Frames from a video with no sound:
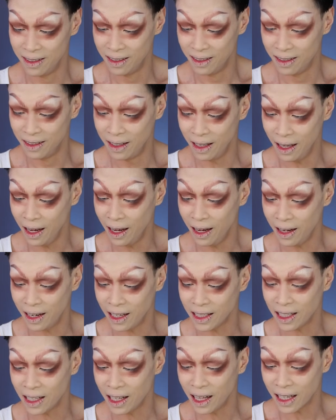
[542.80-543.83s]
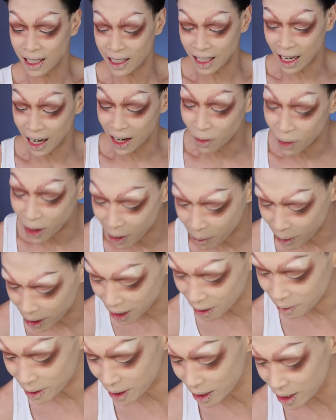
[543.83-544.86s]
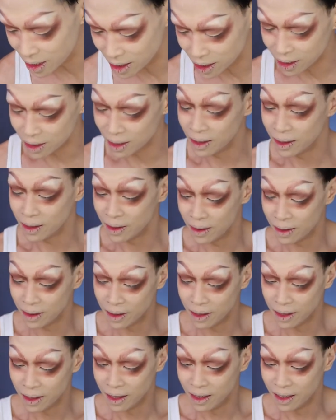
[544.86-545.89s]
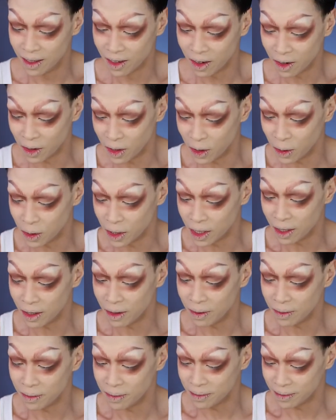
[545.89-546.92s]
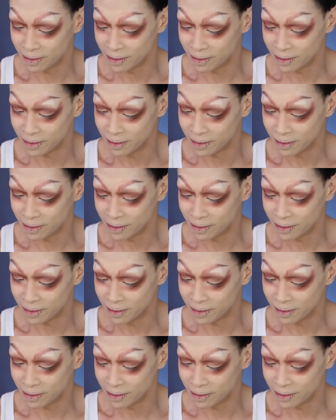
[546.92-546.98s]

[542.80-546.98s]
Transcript: you. Yeah, that's, that's exactly what her makeup is. Contusion, bro contusion.